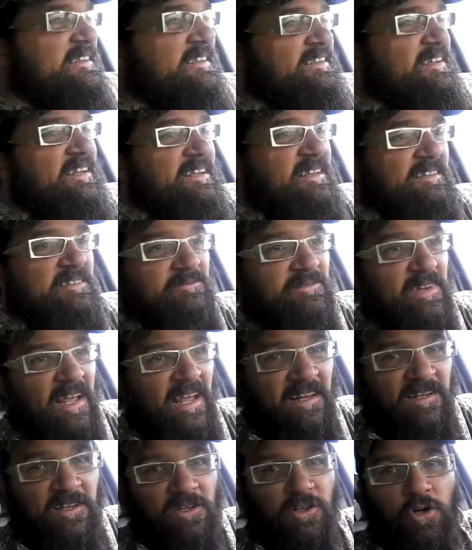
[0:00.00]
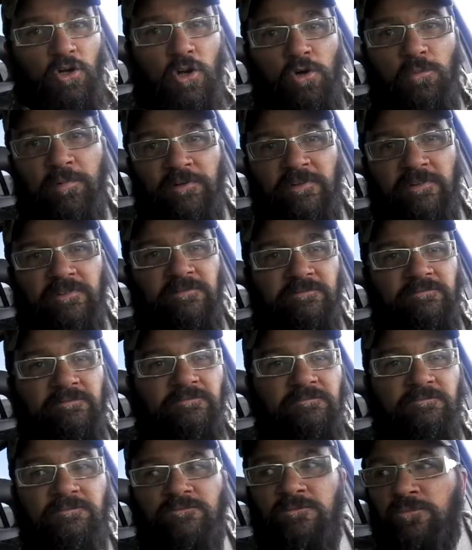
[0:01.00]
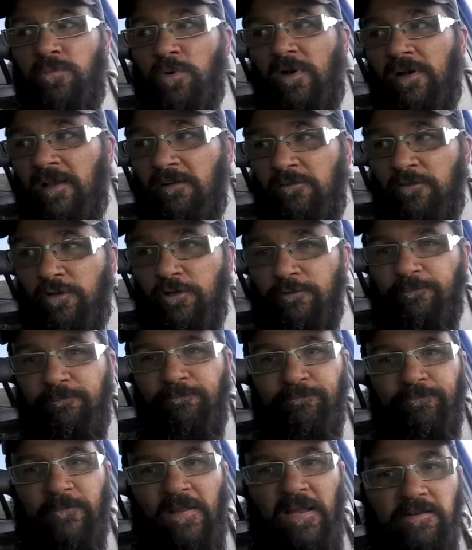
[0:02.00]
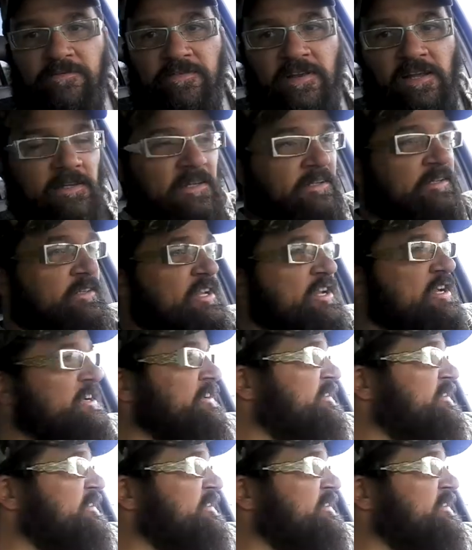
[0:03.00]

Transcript: And antelope and whatever. I have yet to see a